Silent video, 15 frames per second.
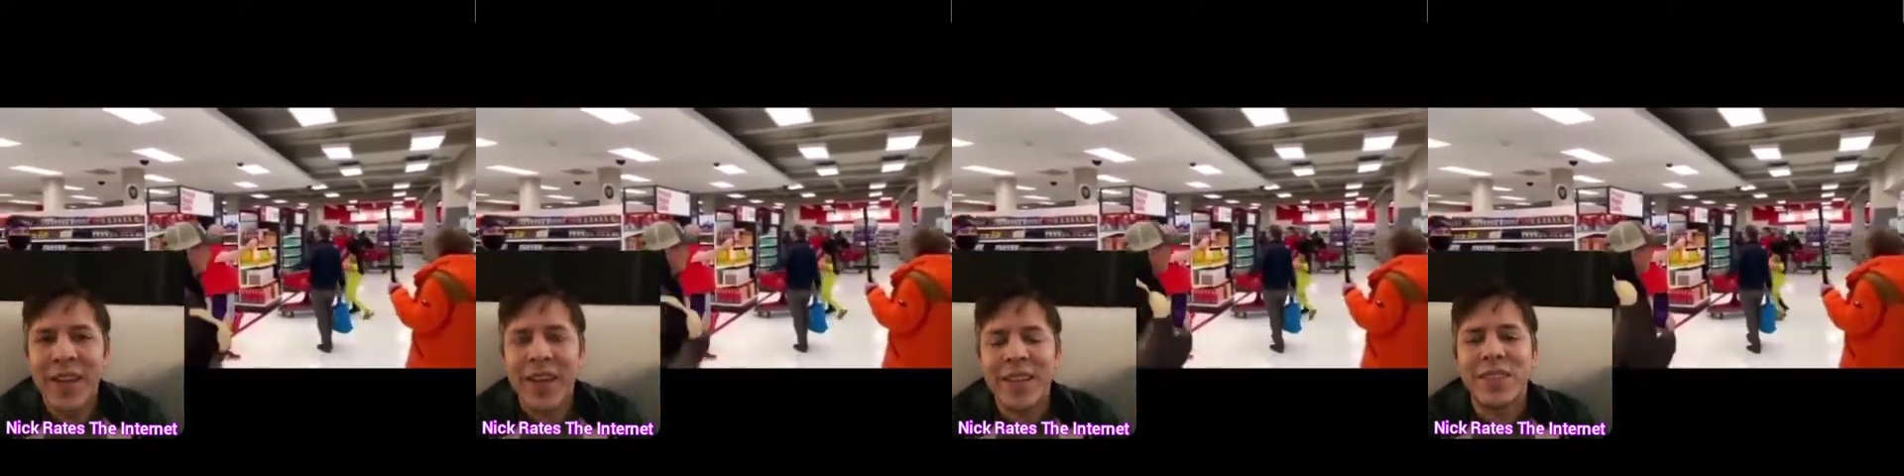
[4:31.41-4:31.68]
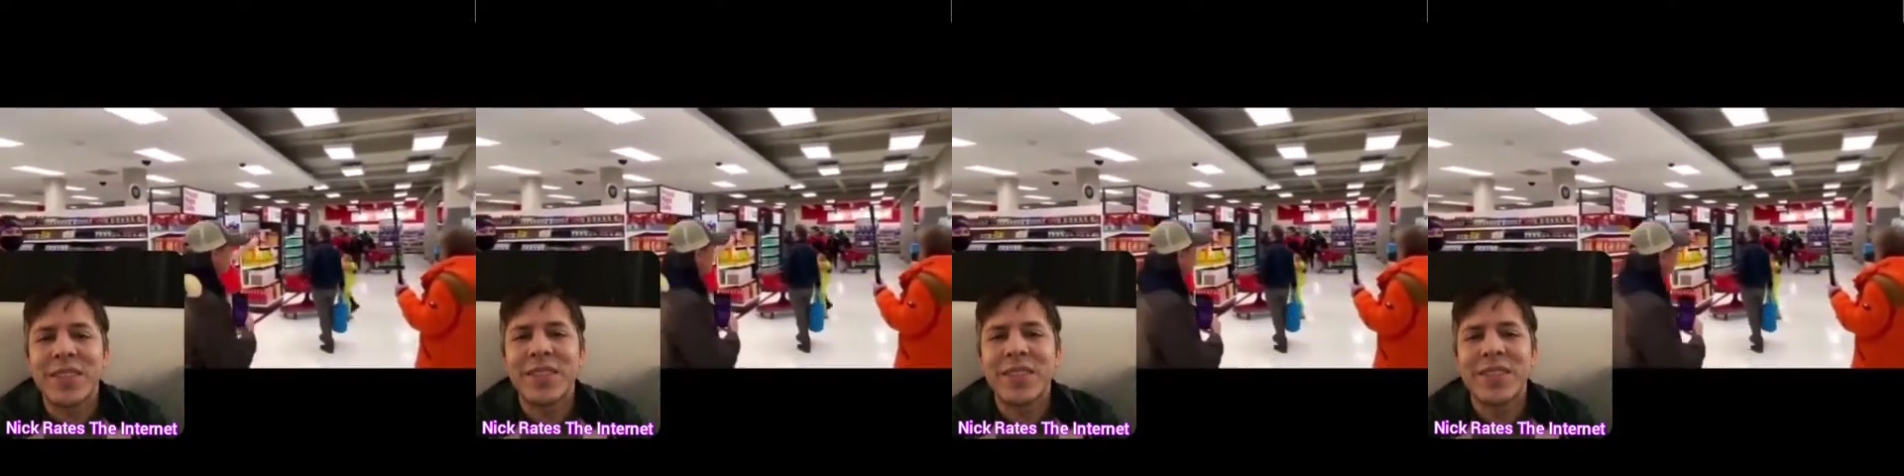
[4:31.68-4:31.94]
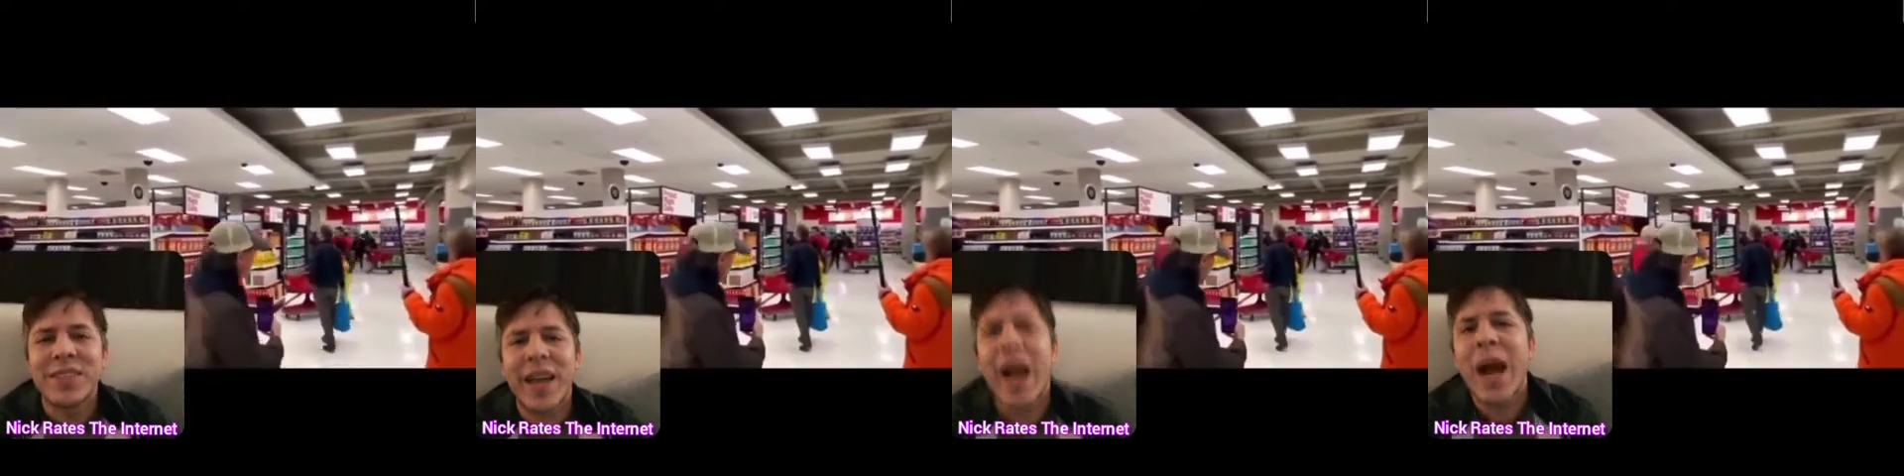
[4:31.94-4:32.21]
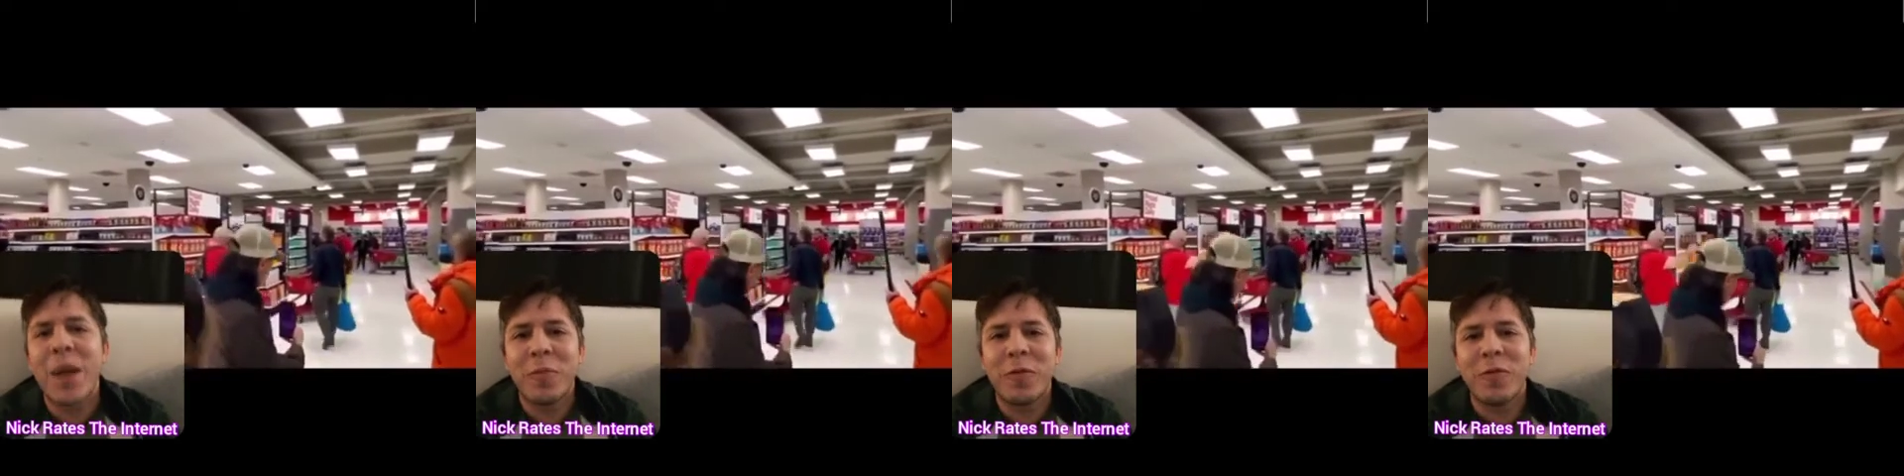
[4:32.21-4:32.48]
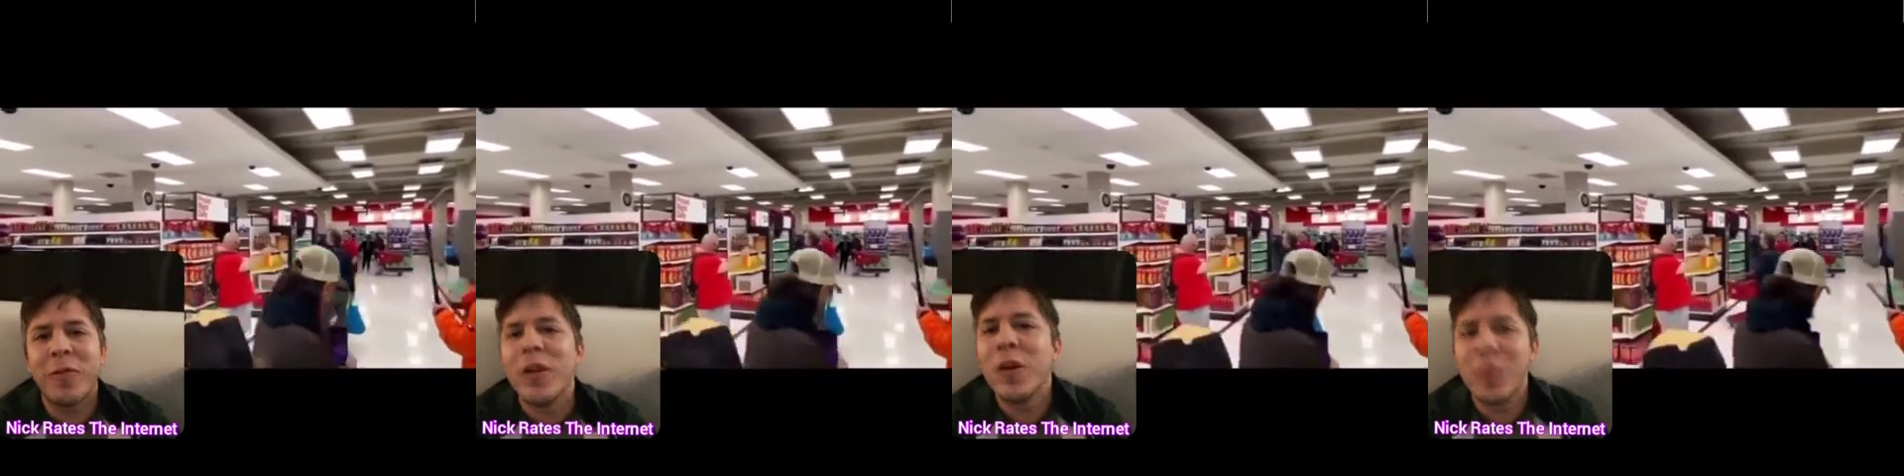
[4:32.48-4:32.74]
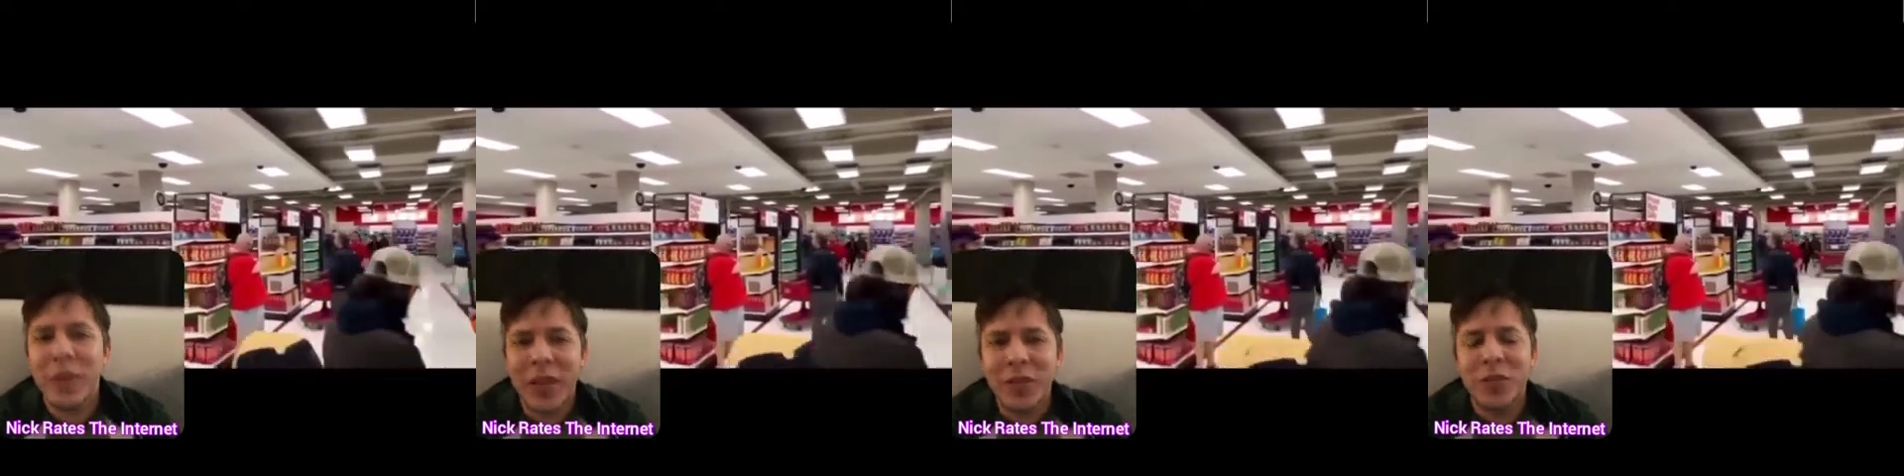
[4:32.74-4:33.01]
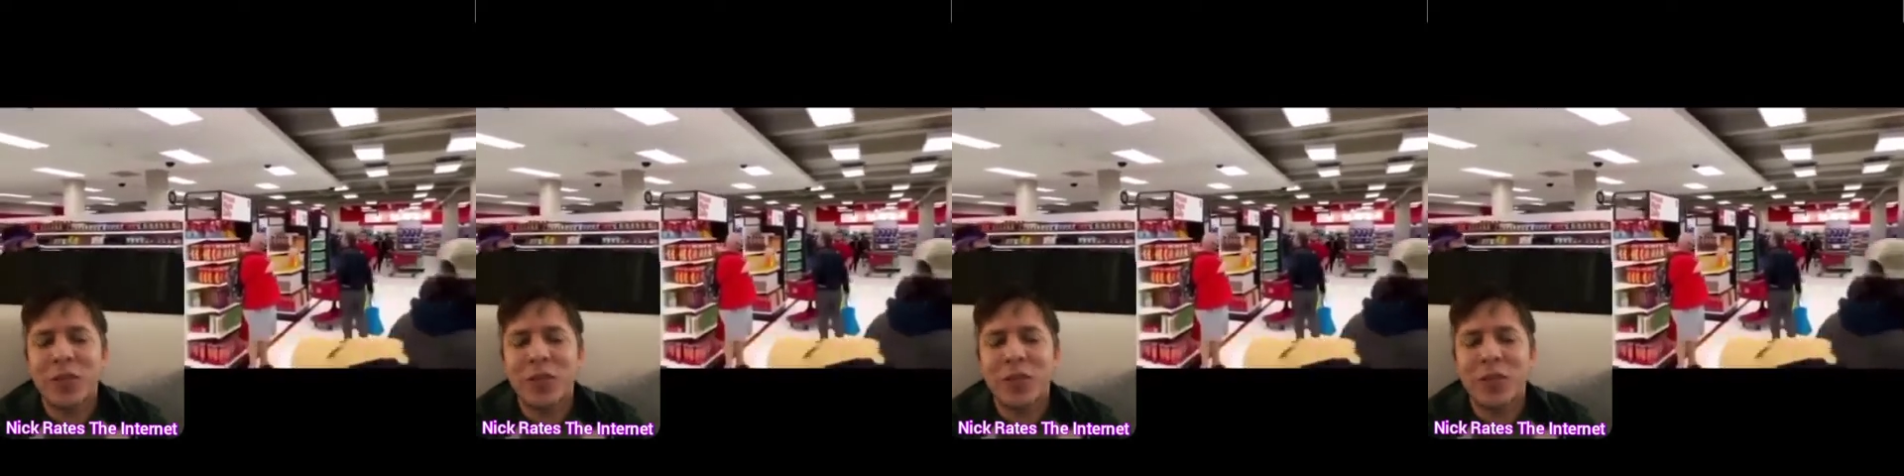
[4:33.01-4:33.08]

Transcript: and stop filming